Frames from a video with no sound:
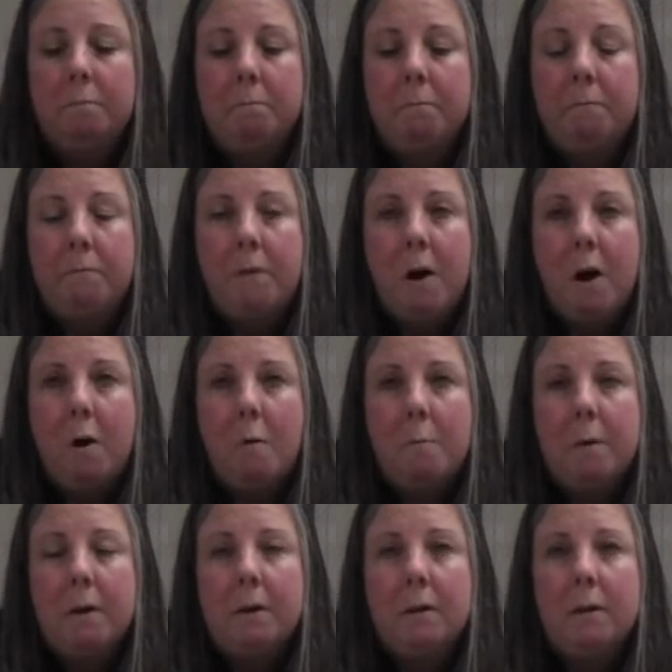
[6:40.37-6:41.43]

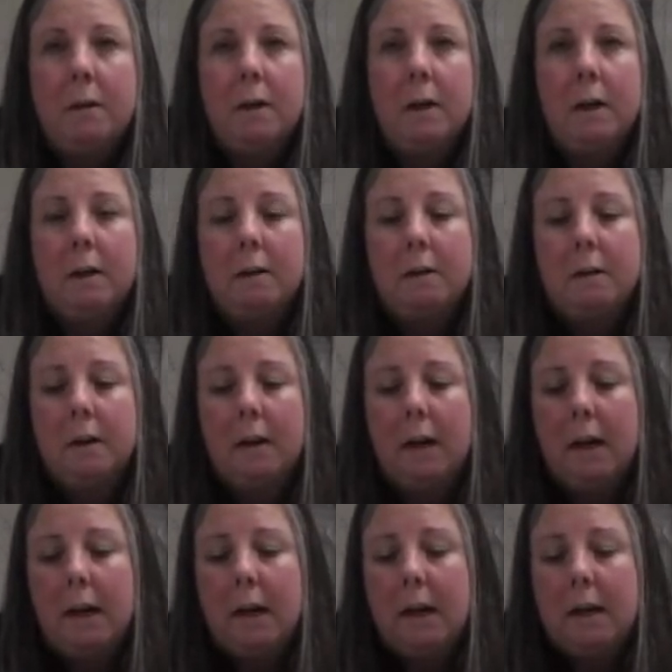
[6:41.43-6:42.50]
foam
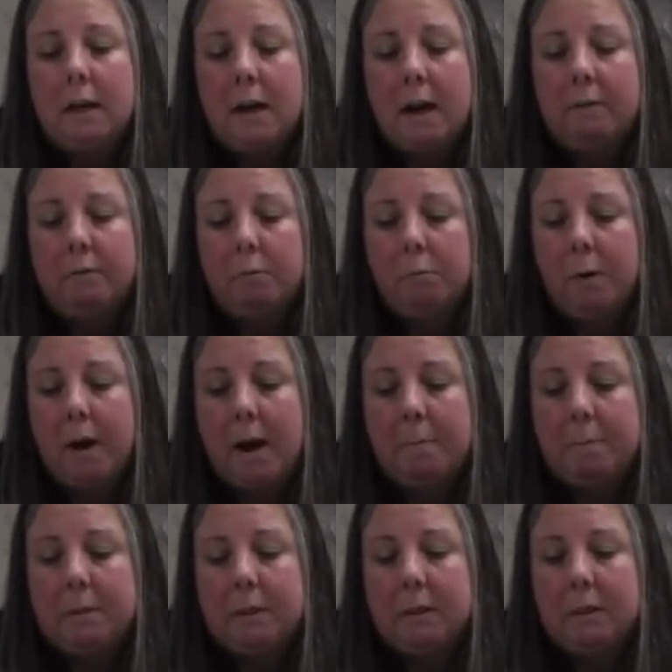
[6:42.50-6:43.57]
and I've
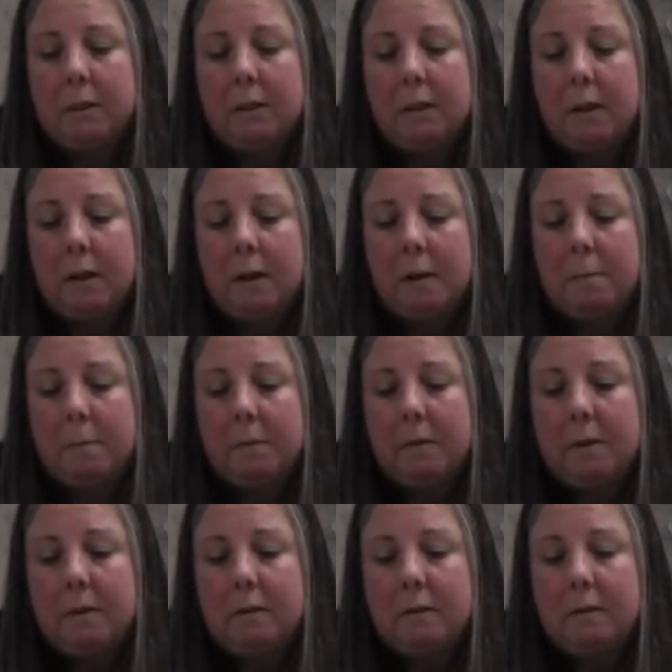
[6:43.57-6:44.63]
wrapped it.
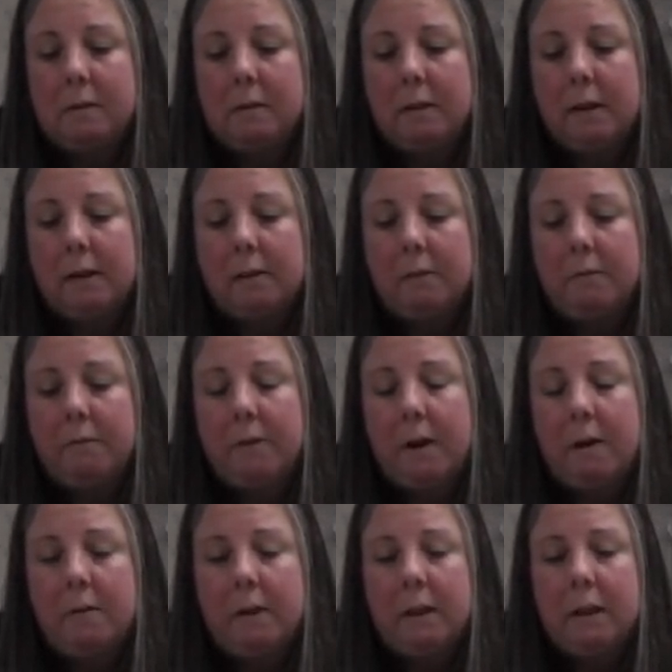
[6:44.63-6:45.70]
This is like a
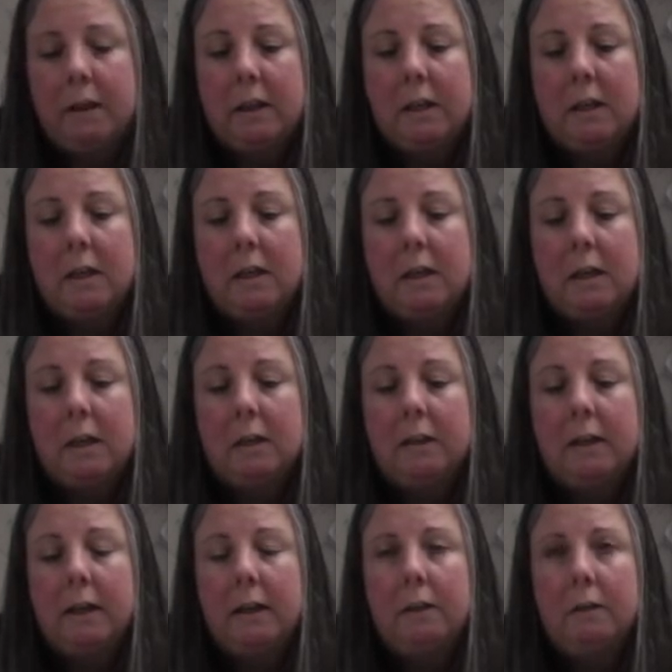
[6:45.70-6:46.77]
very thin
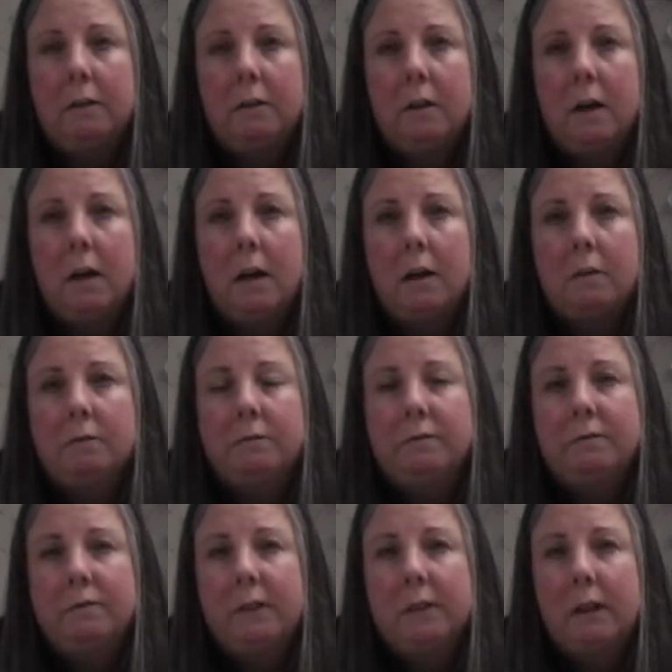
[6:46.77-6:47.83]
layer
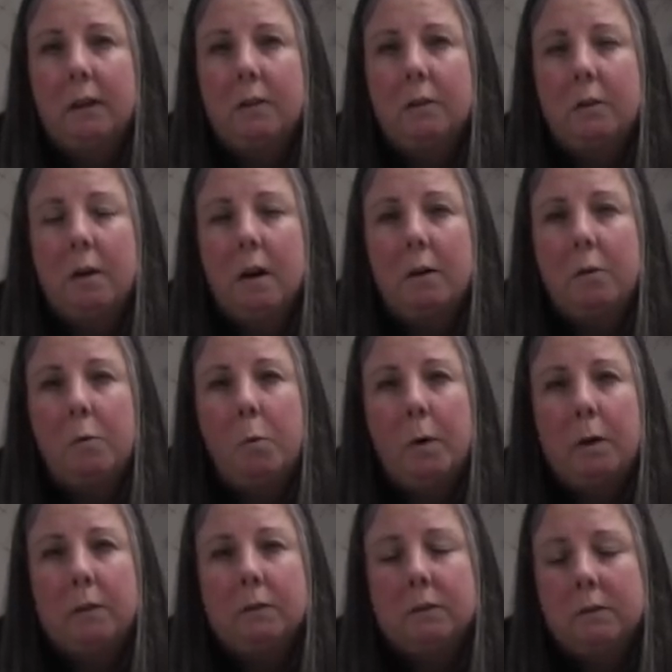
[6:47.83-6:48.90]
of like a
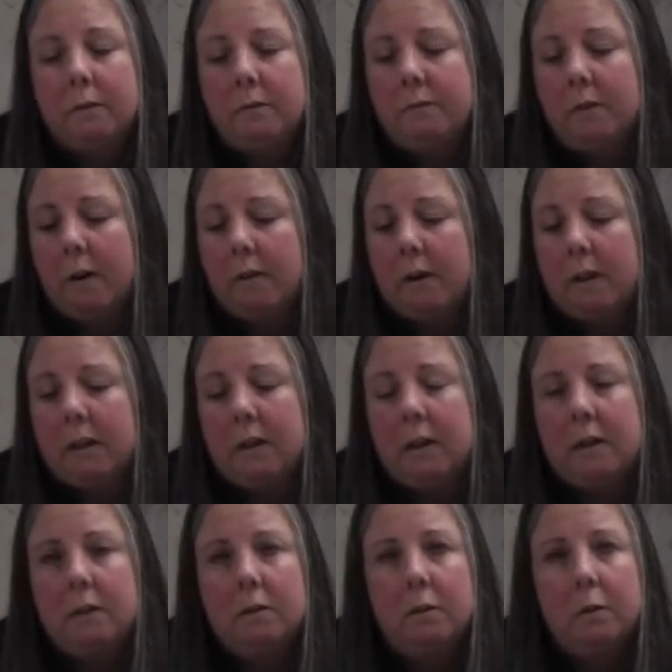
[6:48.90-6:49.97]
quilt, a very
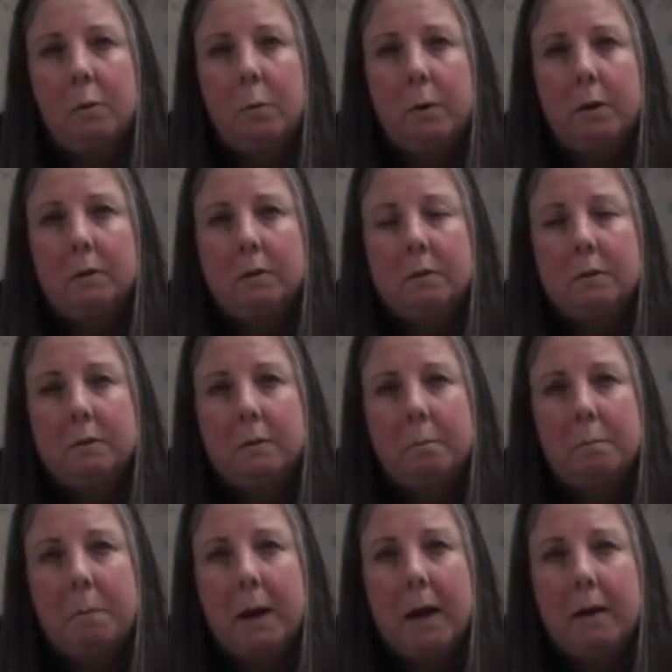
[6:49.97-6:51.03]
thin quilt
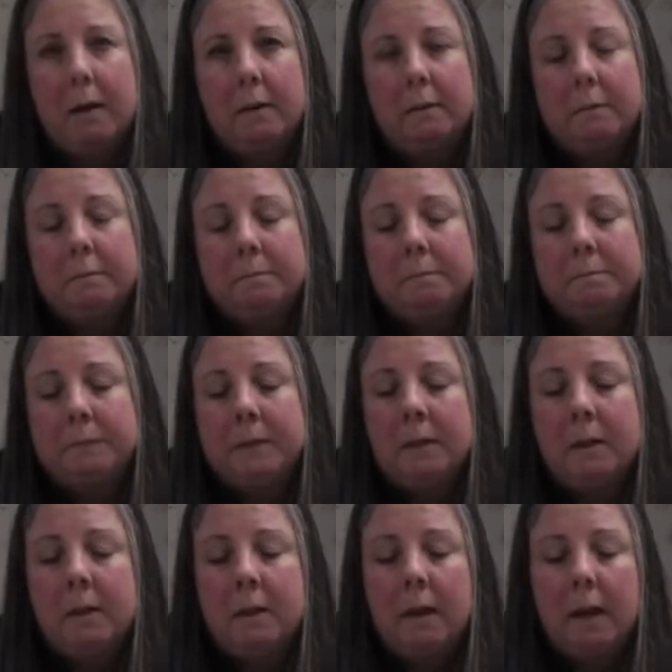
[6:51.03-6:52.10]
batting.
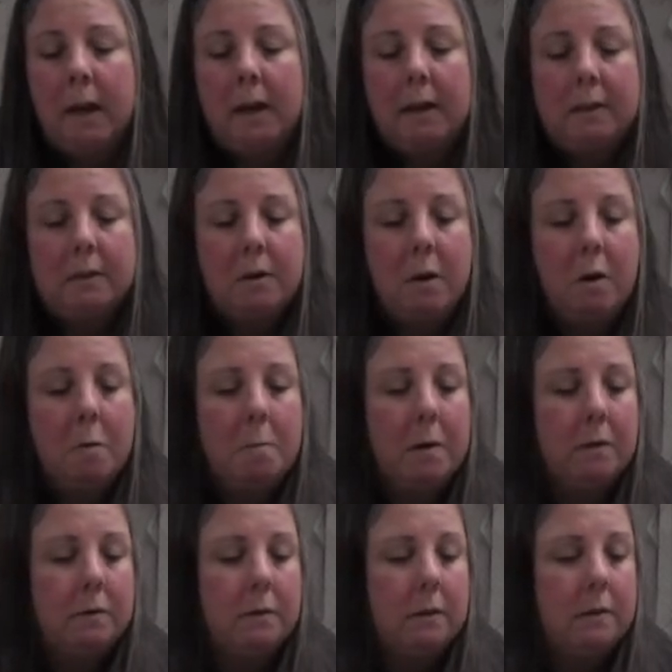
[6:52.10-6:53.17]
And it's
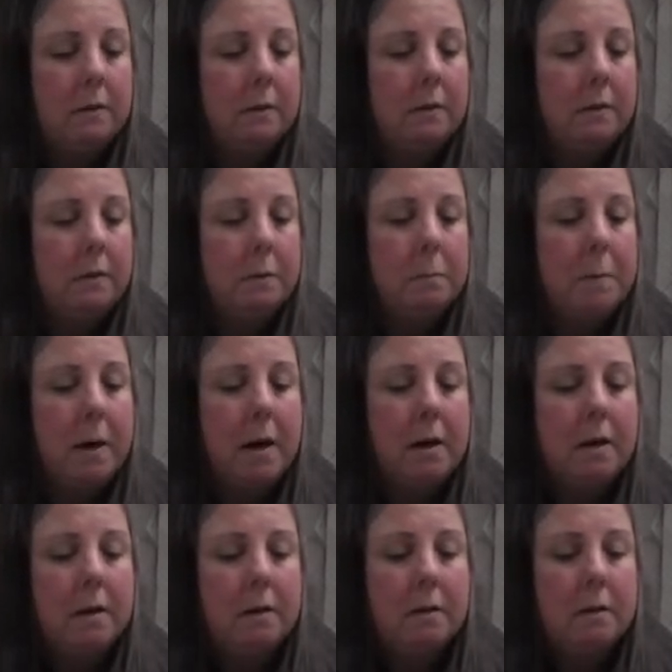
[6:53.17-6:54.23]
a
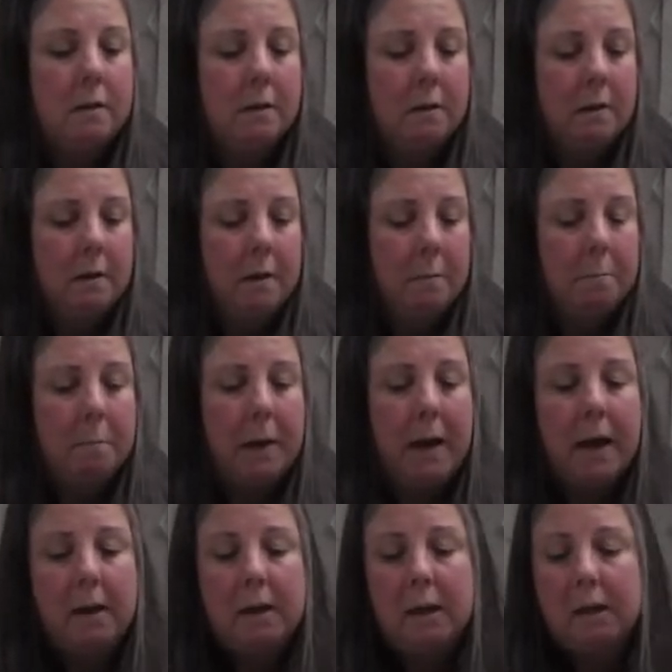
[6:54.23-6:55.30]
spun
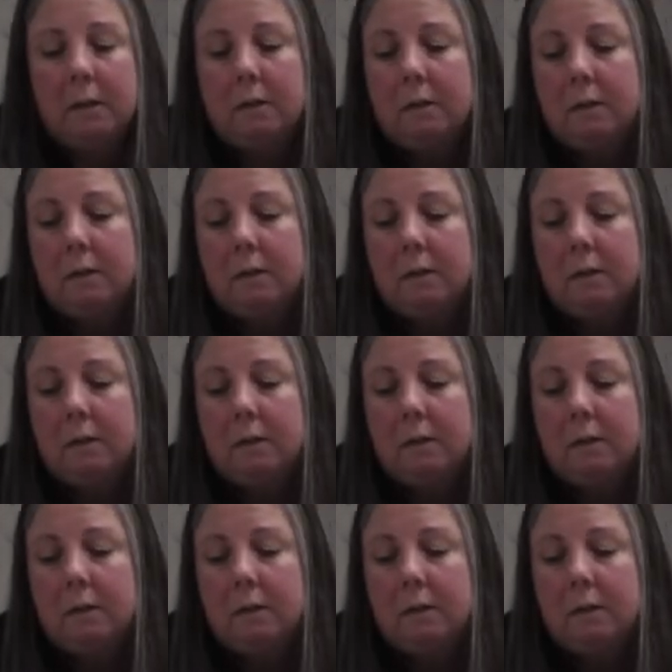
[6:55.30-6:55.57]
batting,